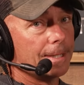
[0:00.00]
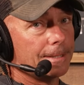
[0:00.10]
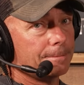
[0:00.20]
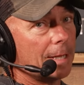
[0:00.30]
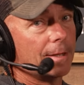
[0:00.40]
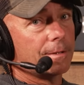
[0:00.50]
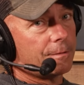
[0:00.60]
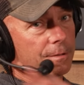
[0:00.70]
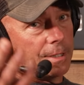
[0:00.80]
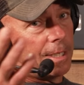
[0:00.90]
Um, I,
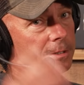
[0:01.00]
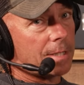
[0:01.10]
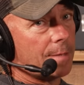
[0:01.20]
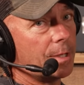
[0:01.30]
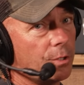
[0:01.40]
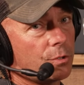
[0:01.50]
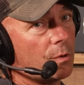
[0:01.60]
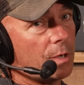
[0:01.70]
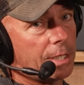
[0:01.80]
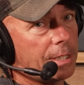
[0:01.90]
the, the next time that you
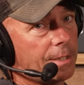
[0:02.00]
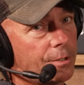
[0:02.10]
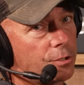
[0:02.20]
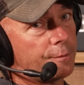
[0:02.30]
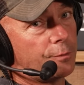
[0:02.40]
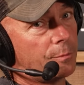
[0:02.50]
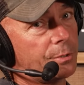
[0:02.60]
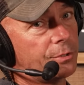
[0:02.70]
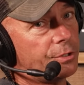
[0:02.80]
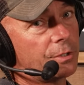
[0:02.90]
go hunting and there's a
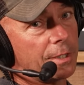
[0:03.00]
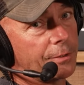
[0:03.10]
full moon, you